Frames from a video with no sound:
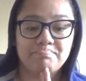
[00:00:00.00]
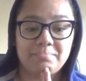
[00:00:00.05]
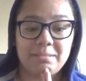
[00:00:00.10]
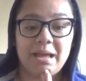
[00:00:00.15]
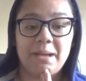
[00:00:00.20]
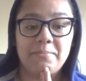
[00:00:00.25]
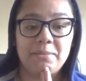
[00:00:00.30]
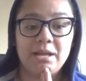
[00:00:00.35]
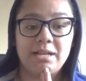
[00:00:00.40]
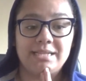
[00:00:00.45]
it.
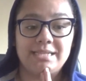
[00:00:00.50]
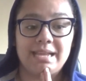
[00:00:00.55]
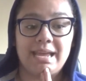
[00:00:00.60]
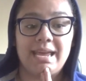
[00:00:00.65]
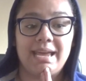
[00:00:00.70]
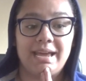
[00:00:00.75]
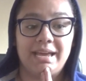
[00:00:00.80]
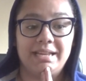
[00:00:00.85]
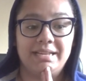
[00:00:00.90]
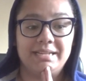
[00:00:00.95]
I'm not
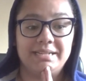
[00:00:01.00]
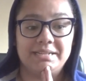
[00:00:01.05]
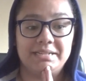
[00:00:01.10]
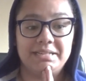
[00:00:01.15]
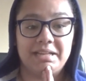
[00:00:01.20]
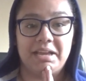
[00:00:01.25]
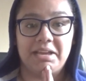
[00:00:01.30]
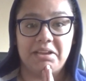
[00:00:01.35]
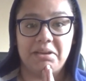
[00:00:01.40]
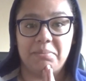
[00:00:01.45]
saying I didn't
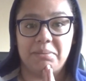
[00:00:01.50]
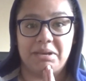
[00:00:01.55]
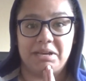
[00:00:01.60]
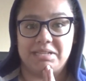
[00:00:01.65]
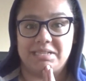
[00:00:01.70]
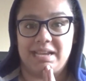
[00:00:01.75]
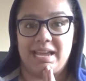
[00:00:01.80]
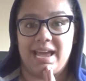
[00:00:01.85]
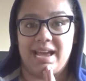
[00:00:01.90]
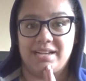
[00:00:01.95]
like it
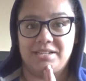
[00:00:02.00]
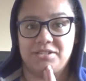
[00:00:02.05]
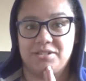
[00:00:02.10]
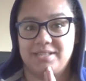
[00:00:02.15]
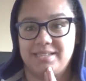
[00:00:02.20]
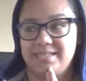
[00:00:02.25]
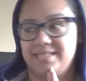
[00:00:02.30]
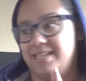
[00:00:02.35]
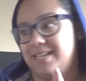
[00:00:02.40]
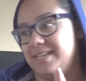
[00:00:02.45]
because I
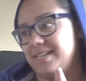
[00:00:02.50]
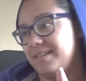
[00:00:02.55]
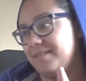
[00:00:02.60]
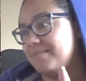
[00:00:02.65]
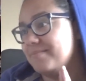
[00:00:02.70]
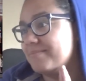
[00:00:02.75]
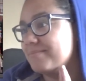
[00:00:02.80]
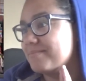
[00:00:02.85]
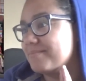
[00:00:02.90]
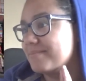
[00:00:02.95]
actually did.
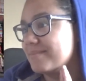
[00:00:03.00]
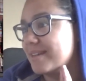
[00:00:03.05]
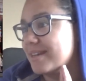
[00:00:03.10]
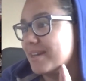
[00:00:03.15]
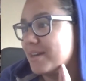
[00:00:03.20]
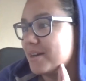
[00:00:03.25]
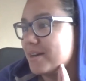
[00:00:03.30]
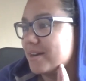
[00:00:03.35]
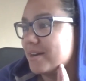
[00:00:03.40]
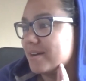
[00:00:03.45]

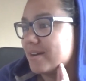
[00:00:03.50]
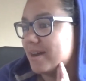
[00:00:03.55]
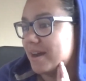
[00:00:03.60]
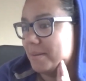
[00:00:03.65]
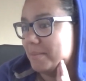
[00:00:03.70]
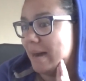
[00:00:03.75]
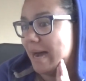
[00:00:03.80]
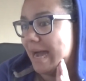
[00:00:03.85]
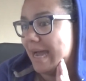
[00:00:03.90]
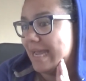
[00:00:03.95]

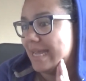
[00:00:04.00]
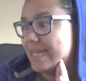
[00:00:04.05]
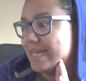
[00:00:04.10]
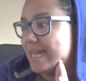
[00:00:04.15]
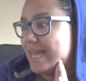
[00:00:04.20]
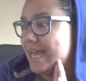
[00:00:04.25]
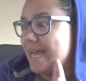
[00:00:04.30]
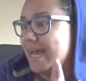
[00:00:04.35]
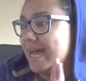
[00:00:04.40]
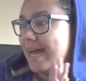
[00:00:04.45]
Come on.
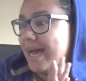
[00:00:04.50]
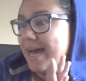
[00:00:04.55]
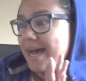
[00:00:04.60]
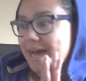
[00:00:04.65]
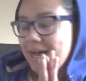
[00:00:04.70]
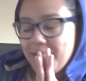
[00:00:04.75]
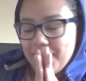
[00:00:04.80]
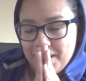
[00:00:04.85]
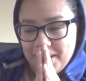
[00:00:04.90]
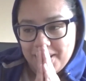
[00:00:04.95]

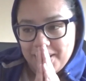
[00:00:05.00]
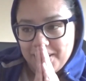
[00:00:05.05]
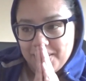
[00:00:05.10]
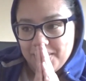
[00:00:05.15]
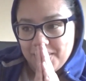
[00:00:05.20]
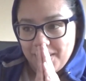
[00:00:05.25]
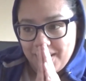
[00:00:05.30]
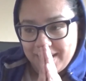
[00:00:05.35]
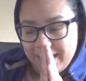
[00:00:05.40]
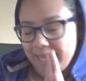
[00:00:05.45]

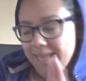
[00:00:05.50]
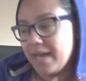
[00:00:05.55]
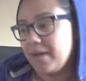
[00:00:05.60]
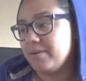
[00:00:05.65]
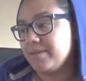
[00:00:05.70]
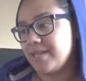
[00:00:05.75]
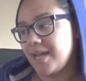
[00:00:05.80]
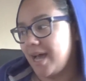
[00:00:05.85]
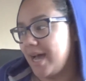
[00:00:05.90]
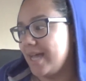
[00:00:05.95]
Okay, that
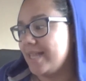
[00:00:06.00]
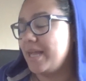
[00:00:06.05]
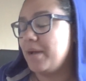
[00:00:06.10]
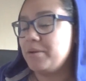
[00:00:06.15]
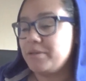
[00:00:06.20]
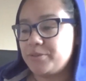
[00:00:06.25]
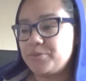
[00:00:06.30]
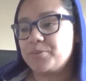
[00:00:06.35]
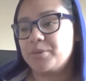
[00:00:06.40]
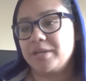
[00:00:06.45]
was hot.
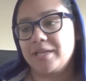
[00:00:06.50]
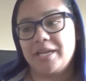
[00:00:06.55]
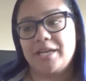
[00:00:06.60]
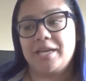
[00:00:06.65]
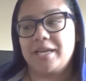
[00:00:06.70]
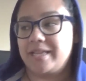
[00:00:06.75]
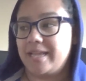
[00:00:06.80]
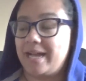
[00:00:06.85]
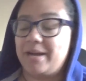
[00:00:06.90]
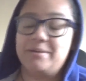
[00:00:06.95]
That was a really
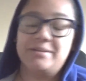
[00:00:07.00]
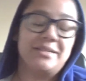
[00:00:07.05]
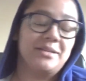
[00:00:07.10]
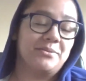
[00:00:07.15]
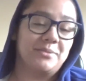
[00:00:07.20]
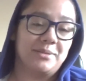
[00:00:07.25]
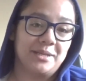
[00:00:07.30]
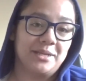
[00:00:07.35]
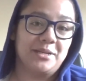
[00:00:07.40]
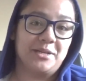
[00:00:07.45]

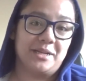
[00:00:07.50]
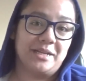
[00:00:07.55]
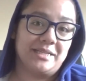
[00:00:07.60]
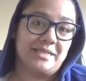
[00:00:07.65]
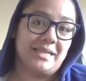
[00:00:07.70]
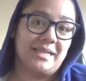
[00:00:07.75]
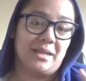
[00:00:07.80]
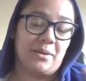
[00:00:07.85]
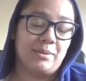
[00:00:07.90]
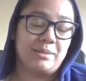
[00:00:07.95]
good
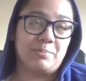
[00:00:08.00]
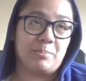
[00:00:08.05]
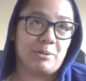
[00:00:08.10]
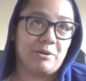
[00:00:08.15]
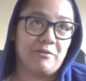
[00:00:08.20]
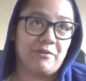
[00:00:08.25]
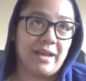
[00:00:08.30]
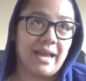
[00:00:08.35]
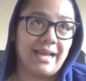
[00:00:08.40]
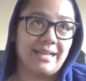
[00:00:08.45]
scene. That was
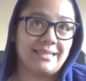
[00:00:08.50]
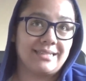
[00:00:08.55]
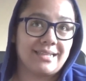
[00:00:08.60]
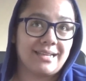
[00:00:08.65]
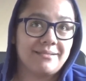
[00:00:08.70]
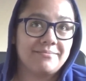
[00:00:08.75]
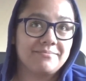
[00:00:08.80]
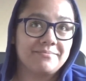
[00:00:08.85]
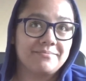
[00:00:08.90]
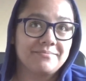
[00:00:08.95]
perfect.
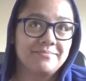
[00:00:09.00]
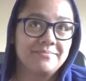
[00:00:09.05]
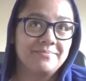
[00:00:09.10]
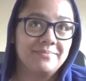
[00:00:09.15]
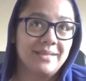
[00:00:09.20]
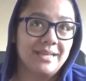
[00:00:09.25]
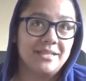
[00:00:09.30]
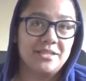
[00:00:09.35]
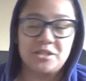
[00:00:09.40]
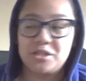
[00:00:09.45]

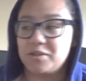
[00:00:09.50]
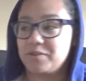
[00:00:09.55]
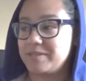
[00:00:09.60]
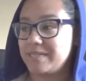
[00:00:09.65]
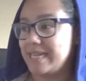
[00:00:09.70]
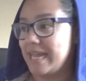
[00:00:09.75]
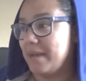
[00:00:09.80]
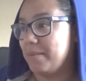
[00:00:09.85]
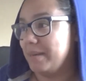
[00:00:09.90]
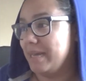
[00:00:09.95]
It deserves
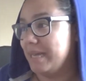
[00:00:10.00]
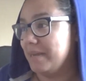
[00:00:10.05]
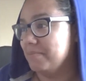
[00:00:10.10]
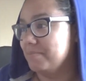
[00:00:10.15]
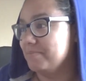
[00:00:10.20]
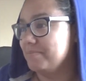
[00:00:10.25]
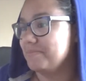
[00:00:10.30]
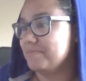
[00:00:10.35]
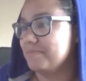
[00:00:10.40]
an Emmy.